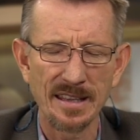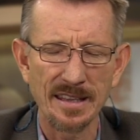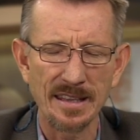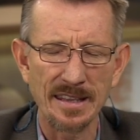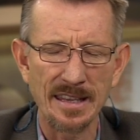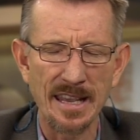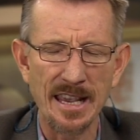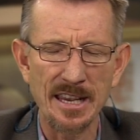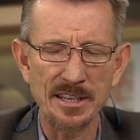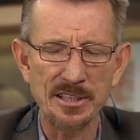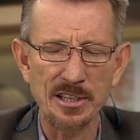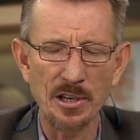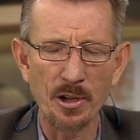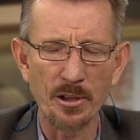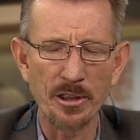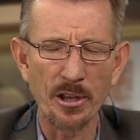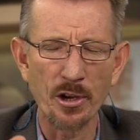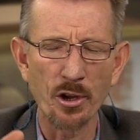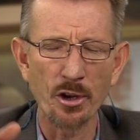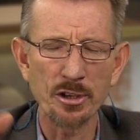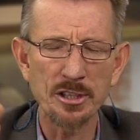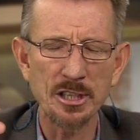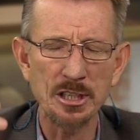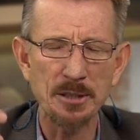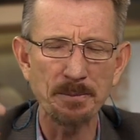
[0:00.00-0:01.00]
Yes, Lord, the
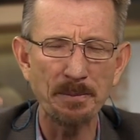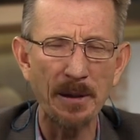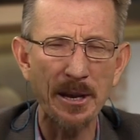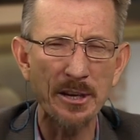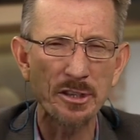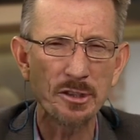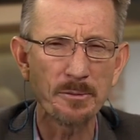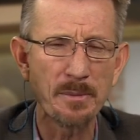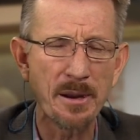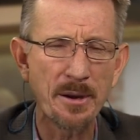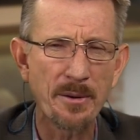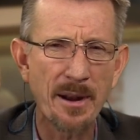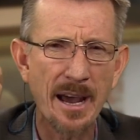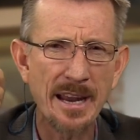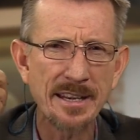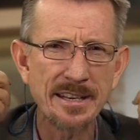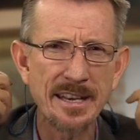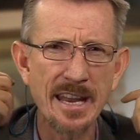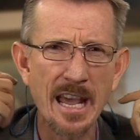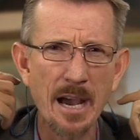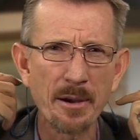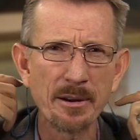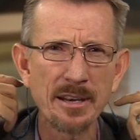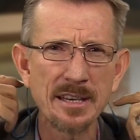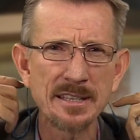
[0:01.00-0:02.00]
Lord just speaks to me right
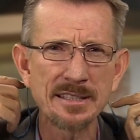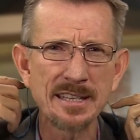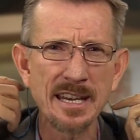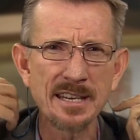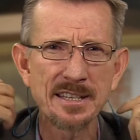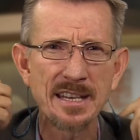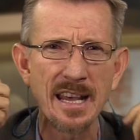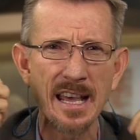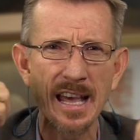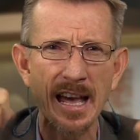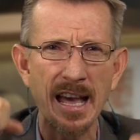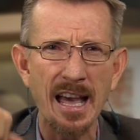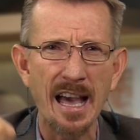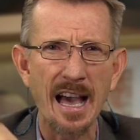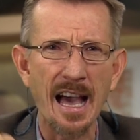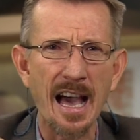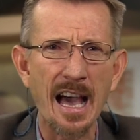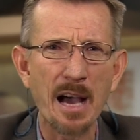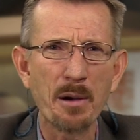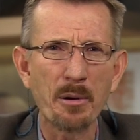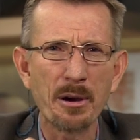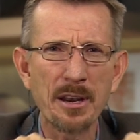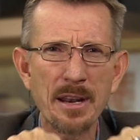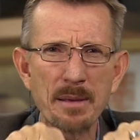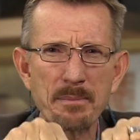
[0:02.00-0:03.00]
now and he says,
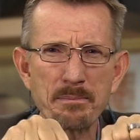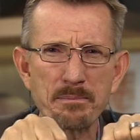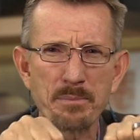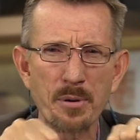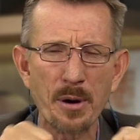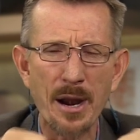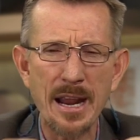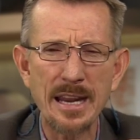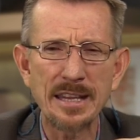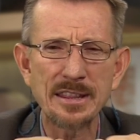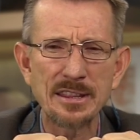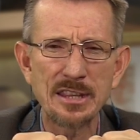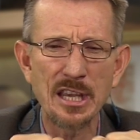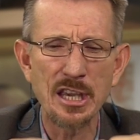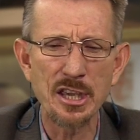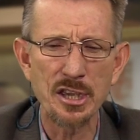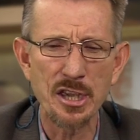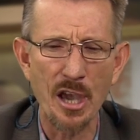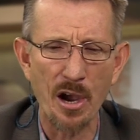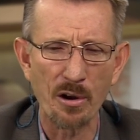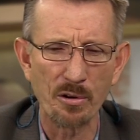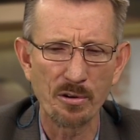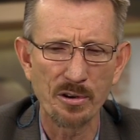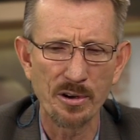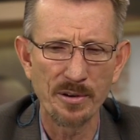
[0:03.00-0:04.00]
I want to break the
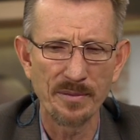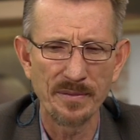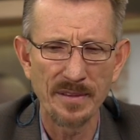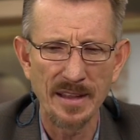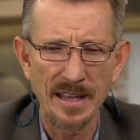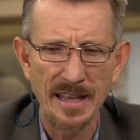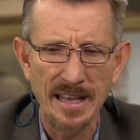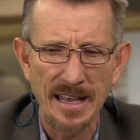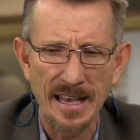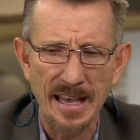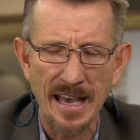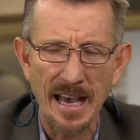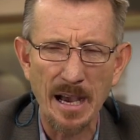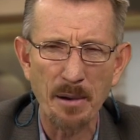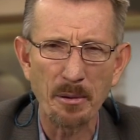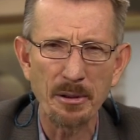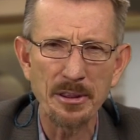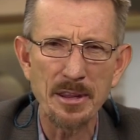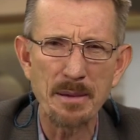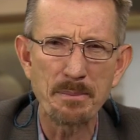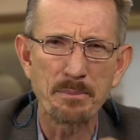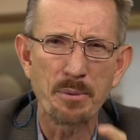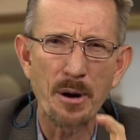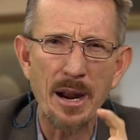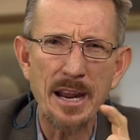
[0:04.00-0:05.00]
yoke. I
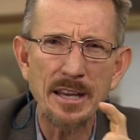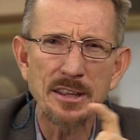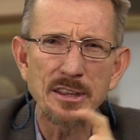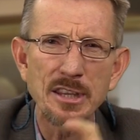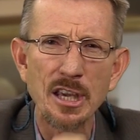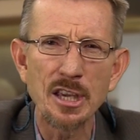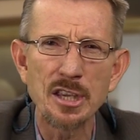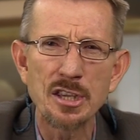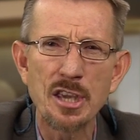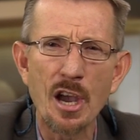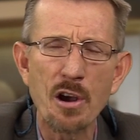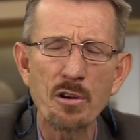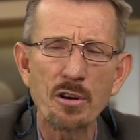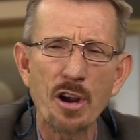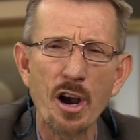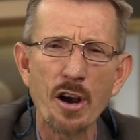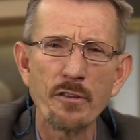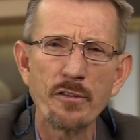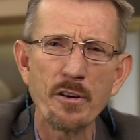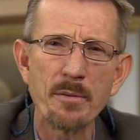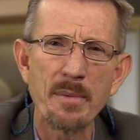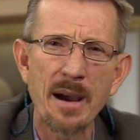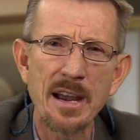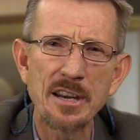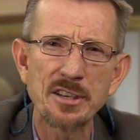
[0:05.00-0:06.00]
want to break the yoke
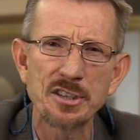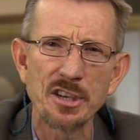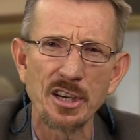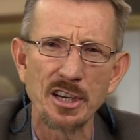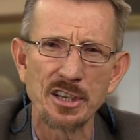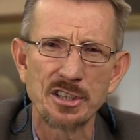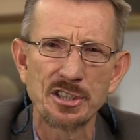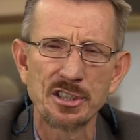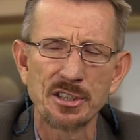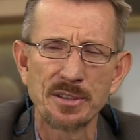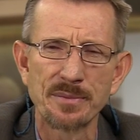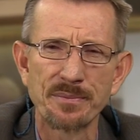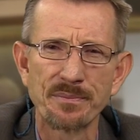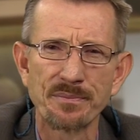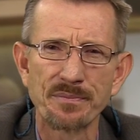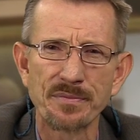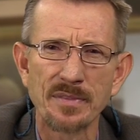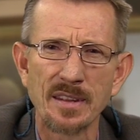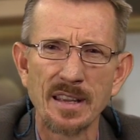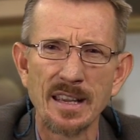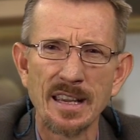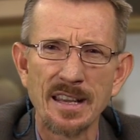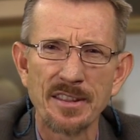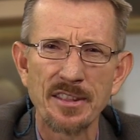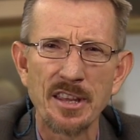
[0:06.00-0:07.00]
over my church.
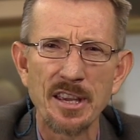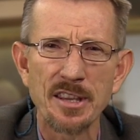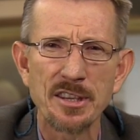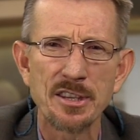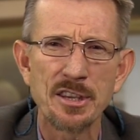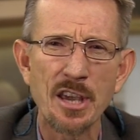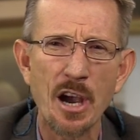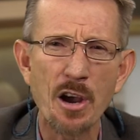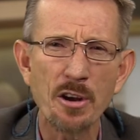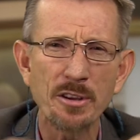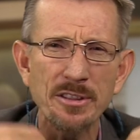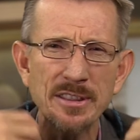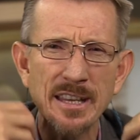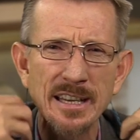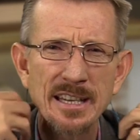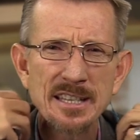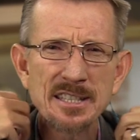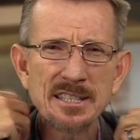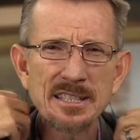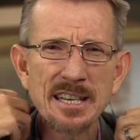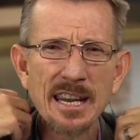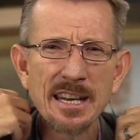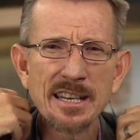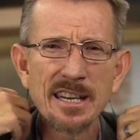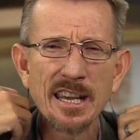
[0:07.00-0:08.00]
The yoke that
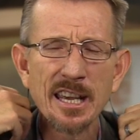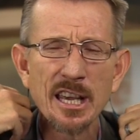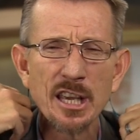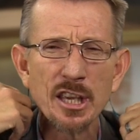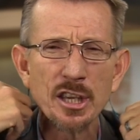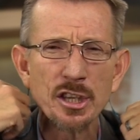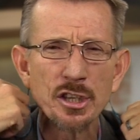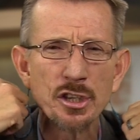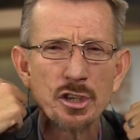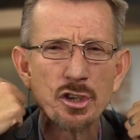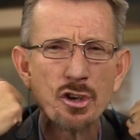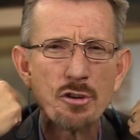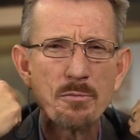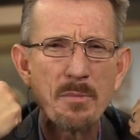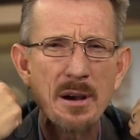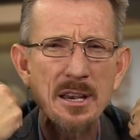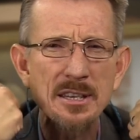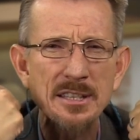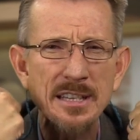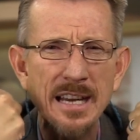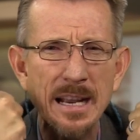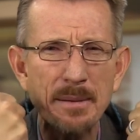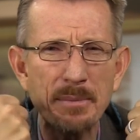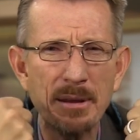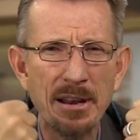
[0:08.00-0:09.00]
has said, you
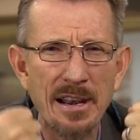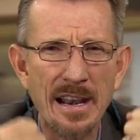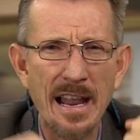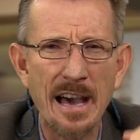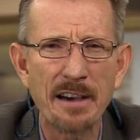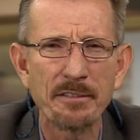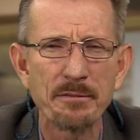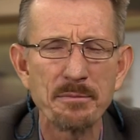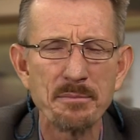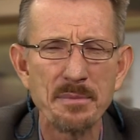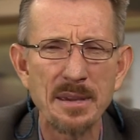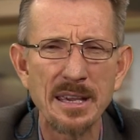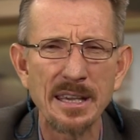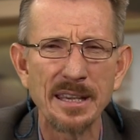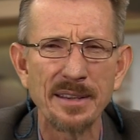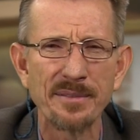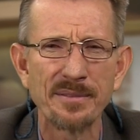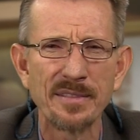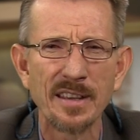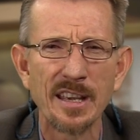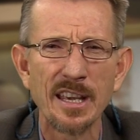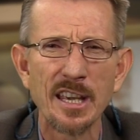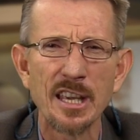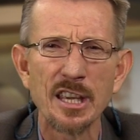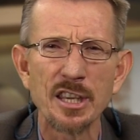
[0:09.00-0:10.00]
must come and love me.
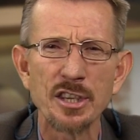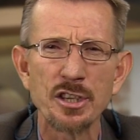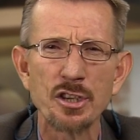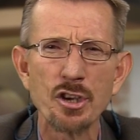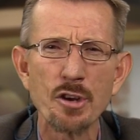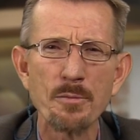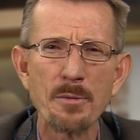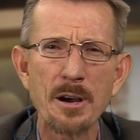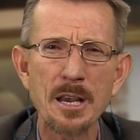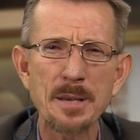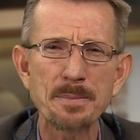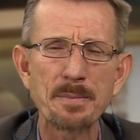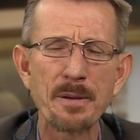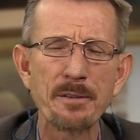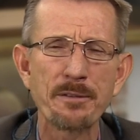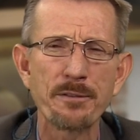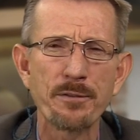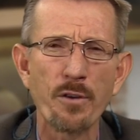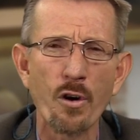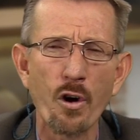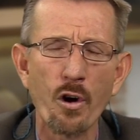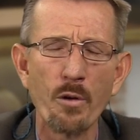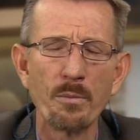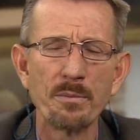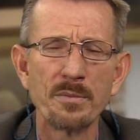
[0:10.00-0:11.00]
You must
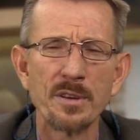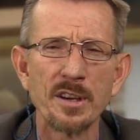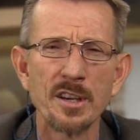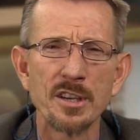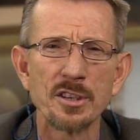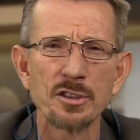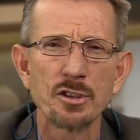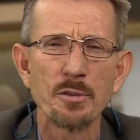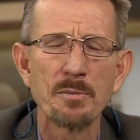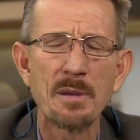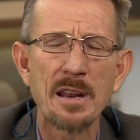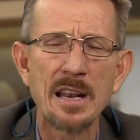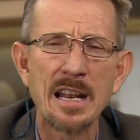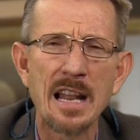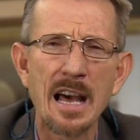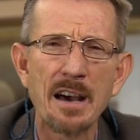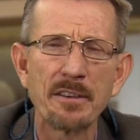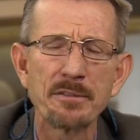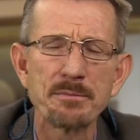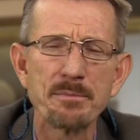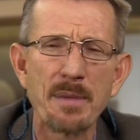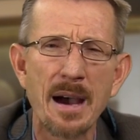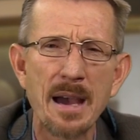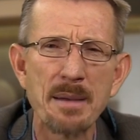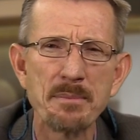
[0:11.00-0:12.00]
perform to be
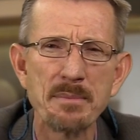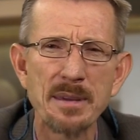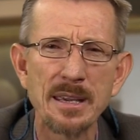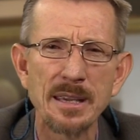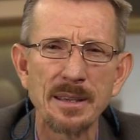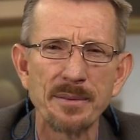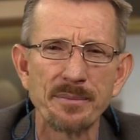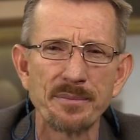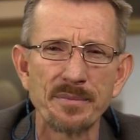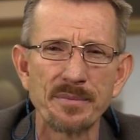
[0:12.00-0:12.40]
loved by me.